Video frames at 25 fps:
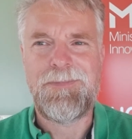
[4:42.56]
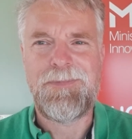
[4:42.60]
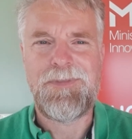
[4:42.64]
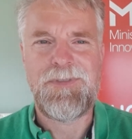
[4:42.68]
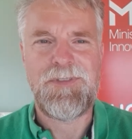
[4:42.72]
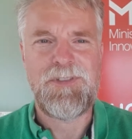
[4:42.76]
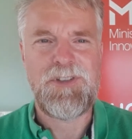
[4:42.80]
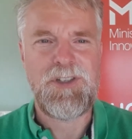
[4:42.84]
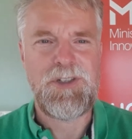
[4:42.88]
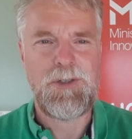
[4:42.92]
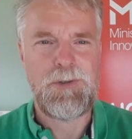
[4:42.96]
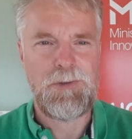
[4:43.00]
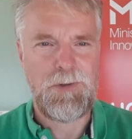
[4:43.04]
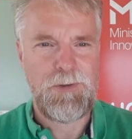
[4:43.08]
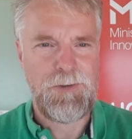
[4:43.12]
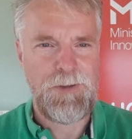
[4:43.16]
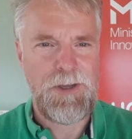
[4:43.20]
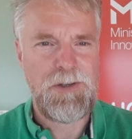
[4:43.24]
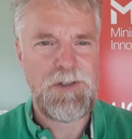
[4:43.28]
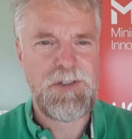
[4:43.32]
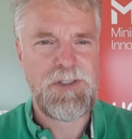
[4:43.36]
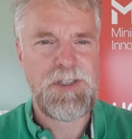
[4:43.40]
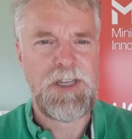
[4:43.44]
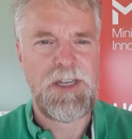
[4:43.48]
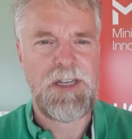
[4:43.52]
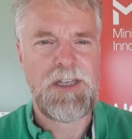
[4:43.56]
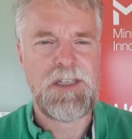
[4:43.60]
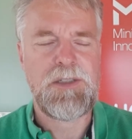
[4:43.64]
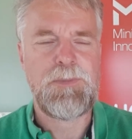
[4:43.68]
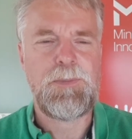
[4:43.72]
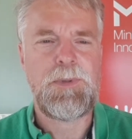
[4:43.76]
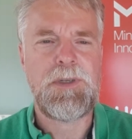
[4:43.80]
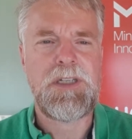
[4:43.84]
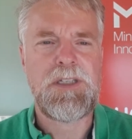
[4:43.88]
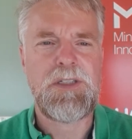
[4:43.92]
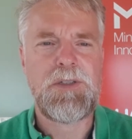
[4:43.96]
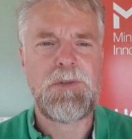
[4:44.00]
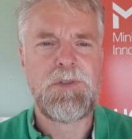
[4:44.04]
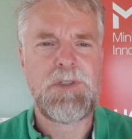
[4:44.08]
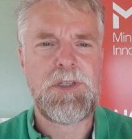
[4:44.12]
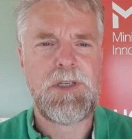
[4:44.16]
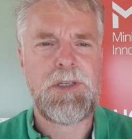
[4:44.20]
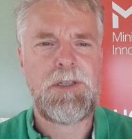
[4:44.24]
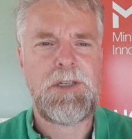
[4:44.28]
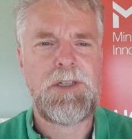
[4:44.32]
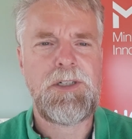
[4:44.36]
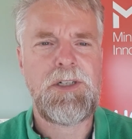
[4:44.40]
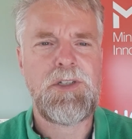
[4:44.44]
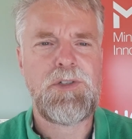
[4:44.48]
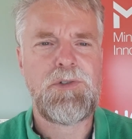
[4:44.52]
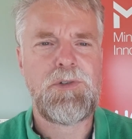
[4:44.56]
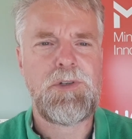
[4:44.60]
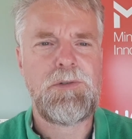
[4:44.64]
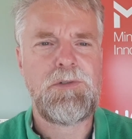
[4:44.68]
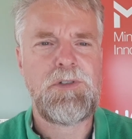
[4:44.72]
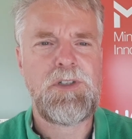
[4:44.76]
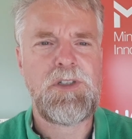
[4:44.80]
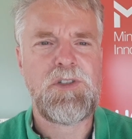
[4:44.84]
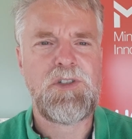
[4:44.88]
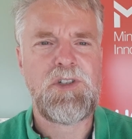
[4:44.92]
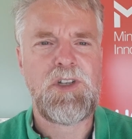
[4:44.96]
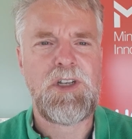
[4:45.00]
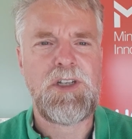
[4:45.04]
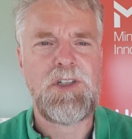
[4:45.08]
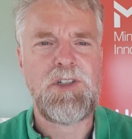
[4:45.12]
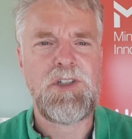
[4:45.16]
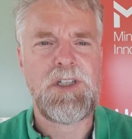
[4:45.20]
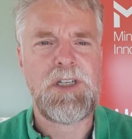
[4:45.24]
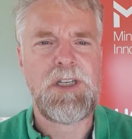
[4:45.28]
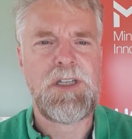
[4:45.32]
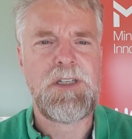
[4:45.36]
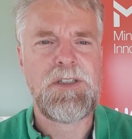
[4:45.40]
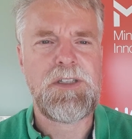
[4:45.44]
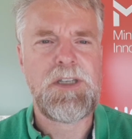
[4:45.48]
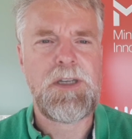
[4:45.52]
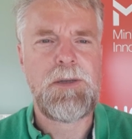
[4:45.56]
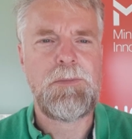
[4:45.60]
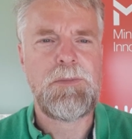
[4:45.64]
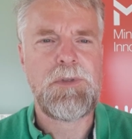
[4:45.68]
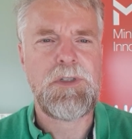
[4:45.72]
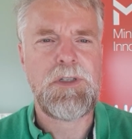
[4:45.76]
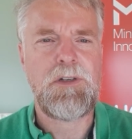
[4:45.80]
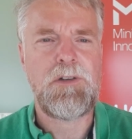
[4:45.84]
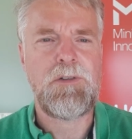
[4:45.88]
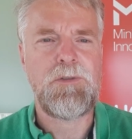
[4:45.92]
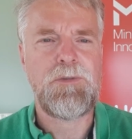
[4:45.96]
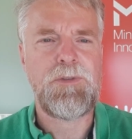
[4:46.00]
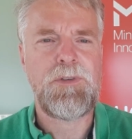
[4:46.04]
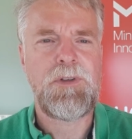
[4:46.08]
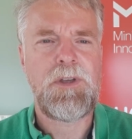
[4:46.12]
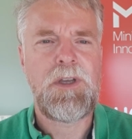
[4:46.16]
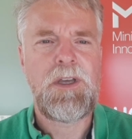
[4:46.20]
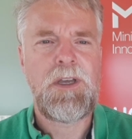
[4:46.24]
to do all those things. But it's also an industry which is changing in terms of,